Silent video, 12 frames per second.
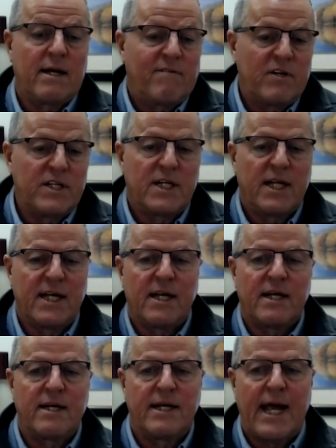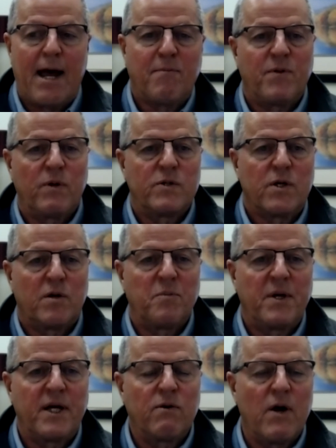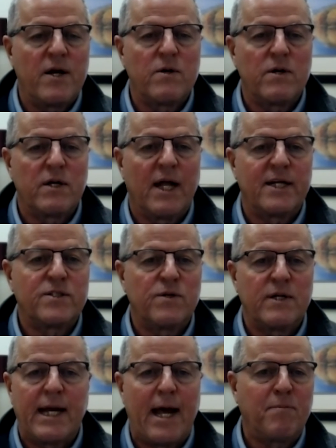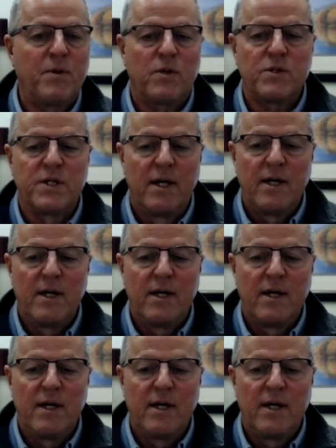Obviously, adapt. There's going to be greater and lesser adapters,